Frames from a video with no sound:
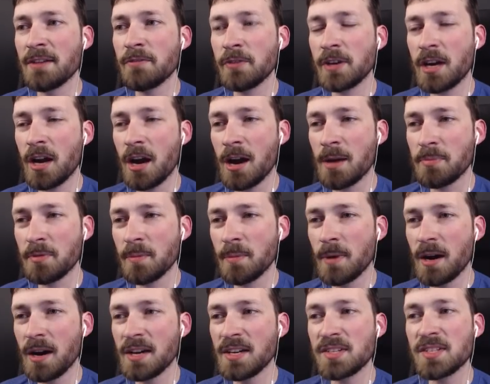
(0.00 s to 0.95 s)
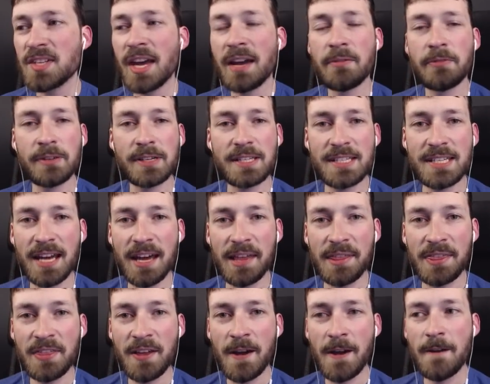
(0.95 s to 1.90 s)
every compromise, every
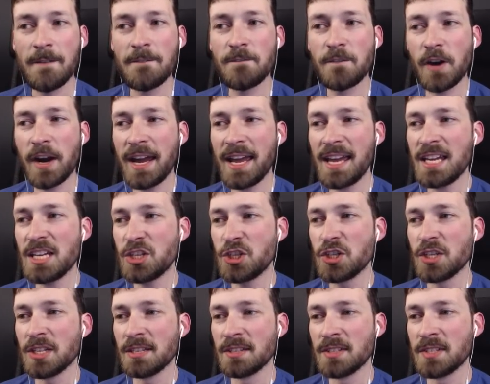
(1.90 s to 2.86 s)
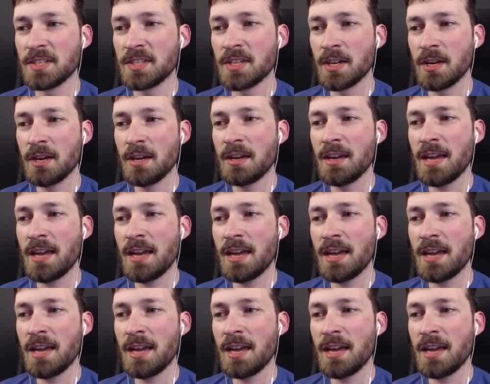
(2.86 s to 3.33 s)
death, for ages.